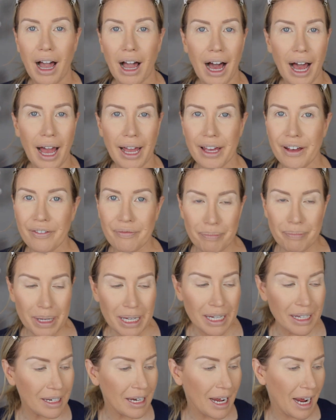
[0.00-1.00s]
I have
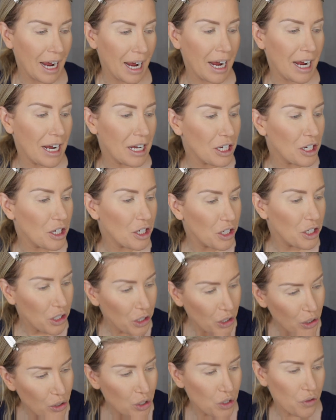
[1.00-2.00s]
been a
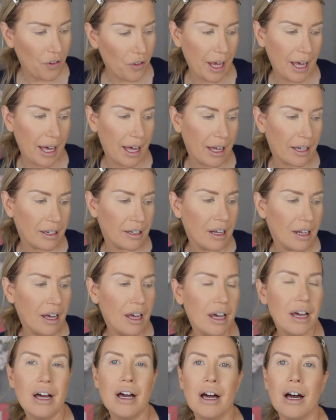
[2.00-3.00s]
huge fan
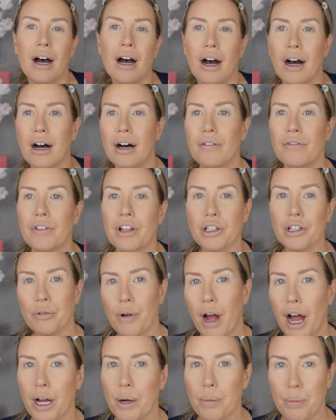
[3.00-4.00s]
of the
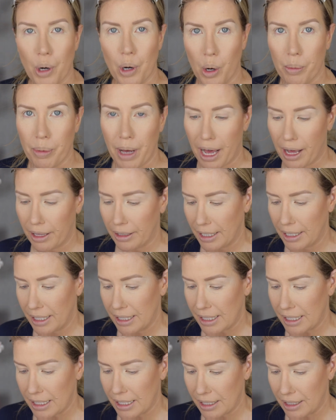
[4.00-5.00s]
Lorac Pro
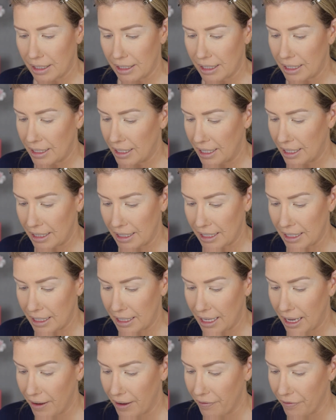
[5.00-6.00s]
palettes since
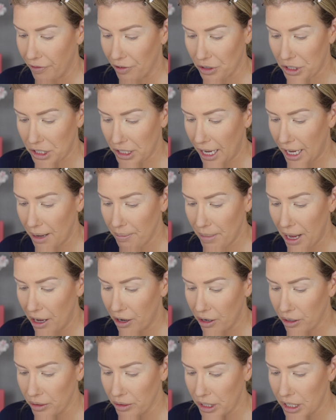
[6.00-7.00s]
they first came
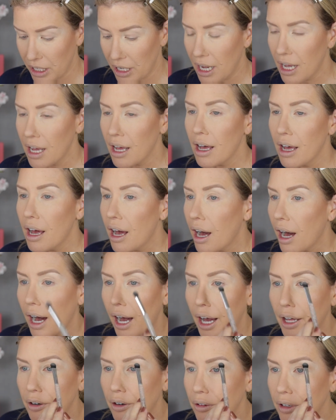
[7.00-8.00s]
out.
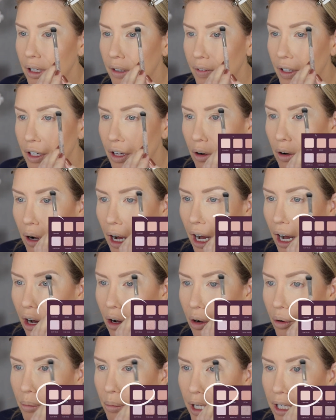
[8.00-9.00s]
I don't even know
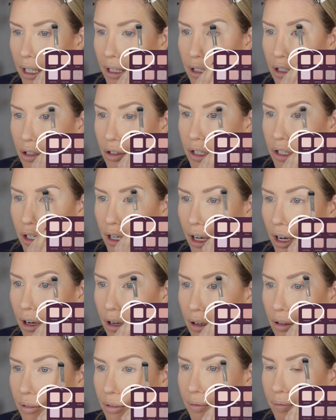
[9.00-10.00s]
how many years
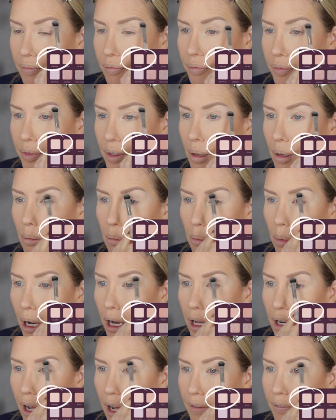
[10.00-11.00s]
ago,
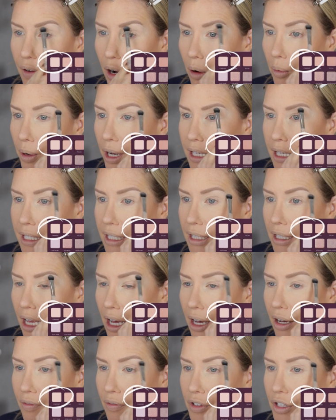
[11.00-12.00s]
but I've always
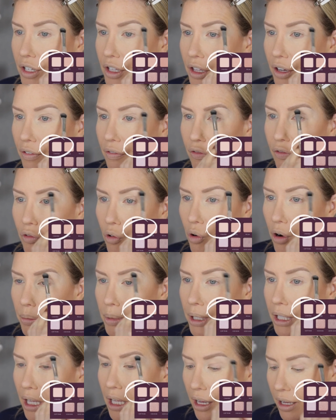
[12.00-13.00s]
loved the
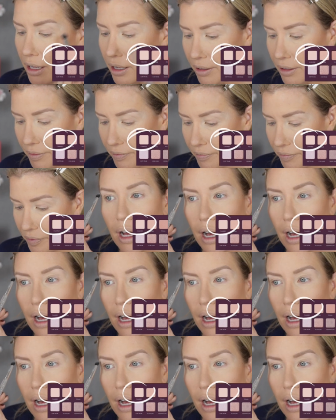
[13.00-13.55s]
formula.